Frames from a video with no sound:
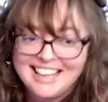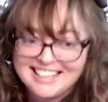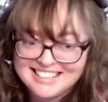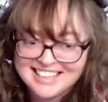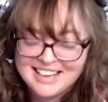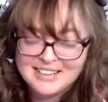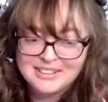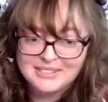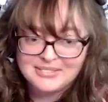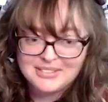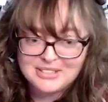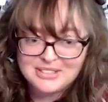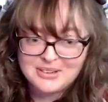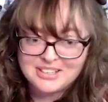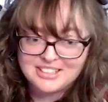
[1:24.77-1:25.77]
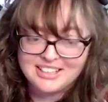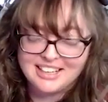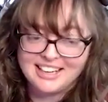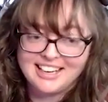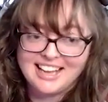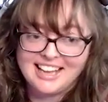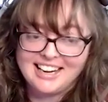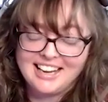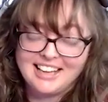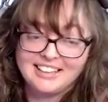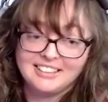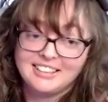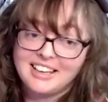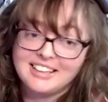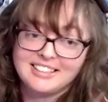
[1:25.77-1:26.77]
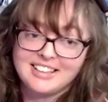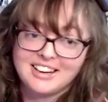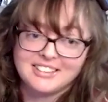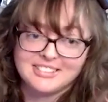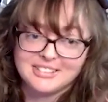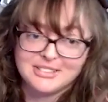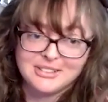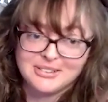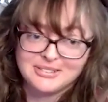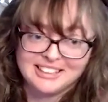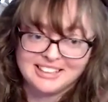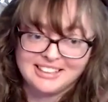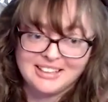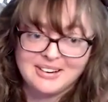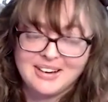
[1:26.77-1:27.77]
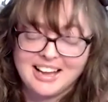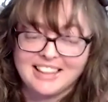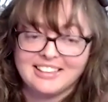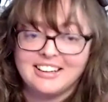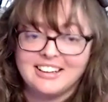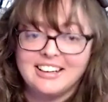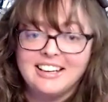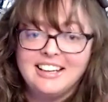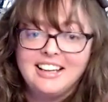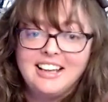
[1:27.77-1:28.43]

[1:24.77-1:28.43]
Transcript: That's kind of the first yeah. question I get. And a lot of doctors don't really know either.